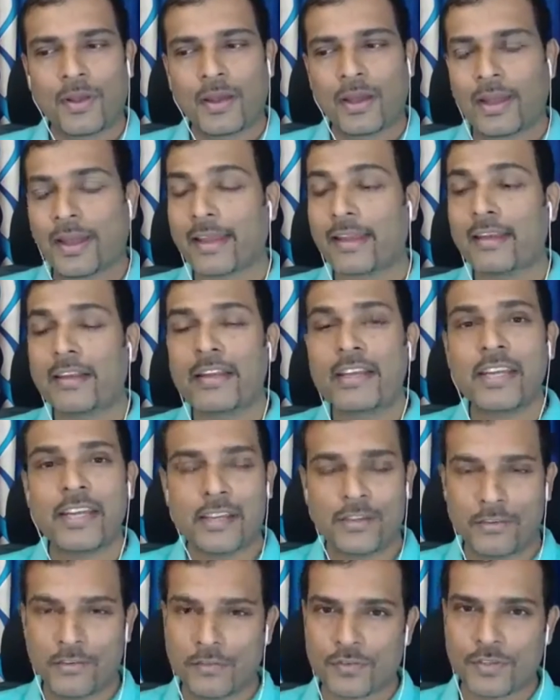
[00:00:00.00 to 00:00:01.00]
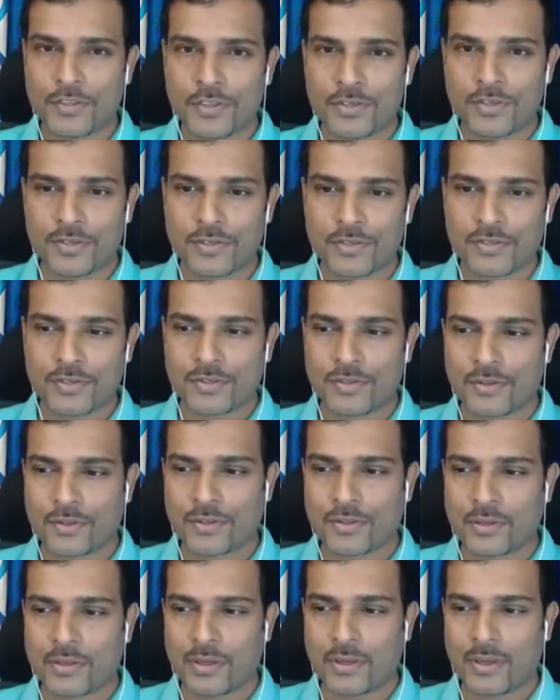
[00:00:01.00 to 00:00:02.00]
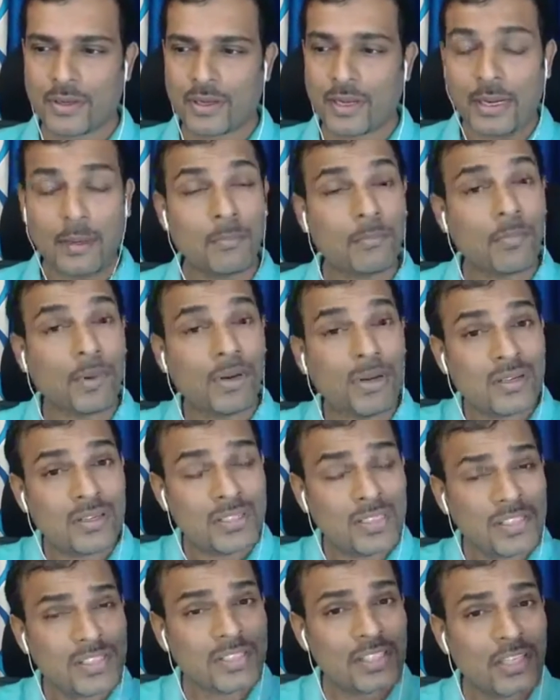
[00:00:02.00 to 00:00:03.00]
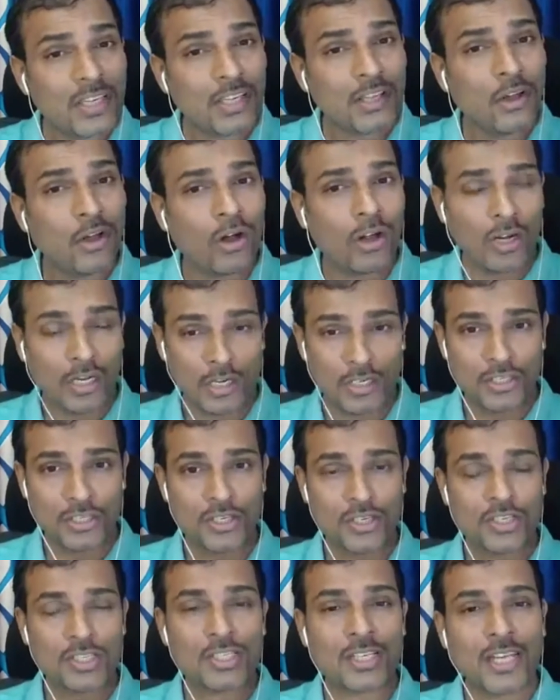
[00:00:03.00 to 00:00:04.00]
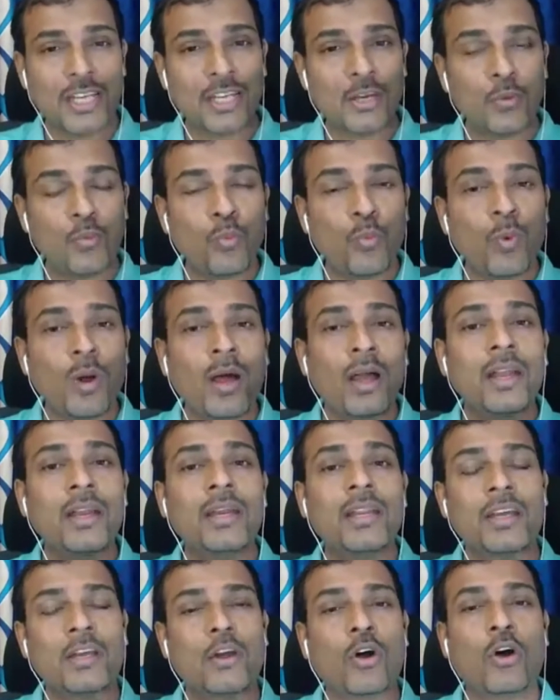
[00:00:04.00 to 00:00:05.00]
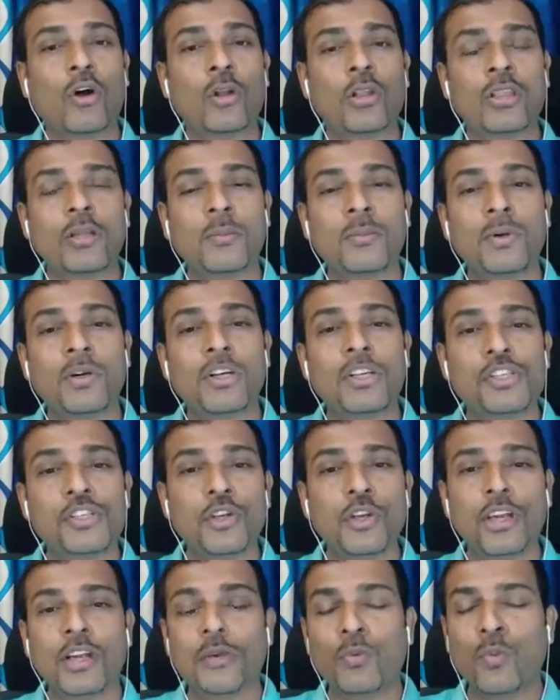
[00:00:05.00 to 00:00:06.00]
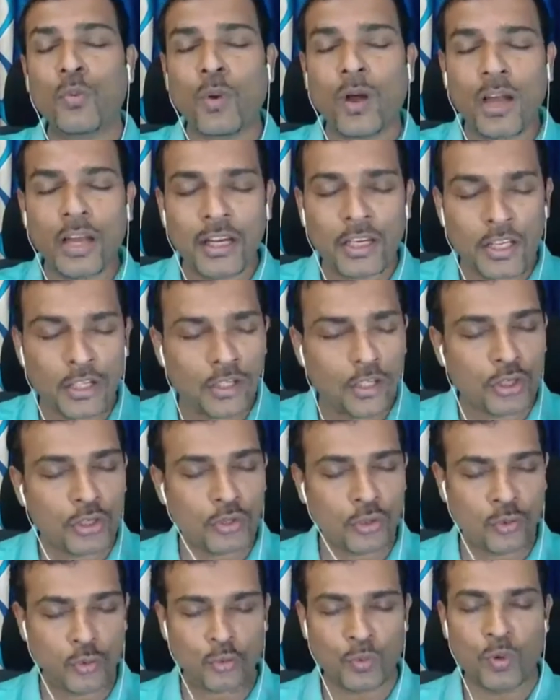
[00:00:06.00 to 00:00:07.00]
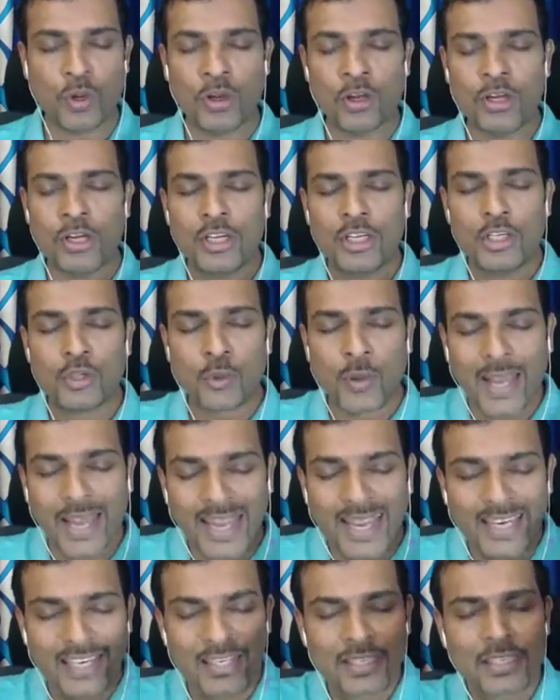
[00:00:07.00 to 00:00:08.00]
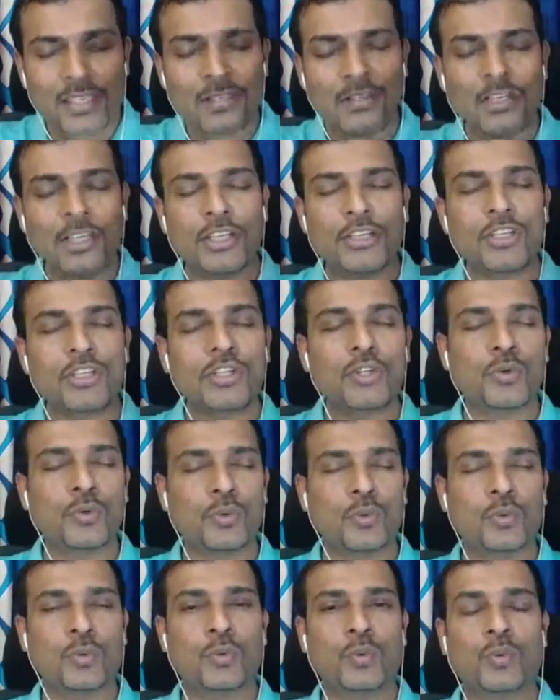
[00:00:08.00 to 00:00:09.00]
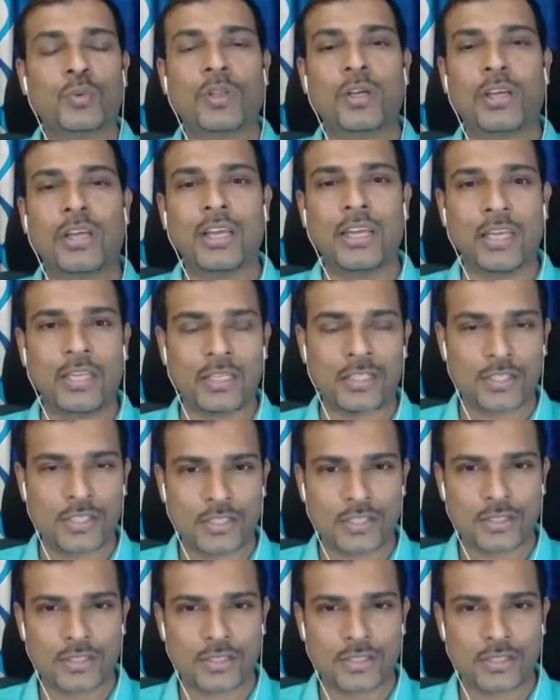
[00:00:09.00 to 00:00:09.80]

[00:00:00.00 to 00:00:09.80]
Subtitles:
and leaves and birds sitting on it, just inviting, all the birds are inviting you to enter into the gate.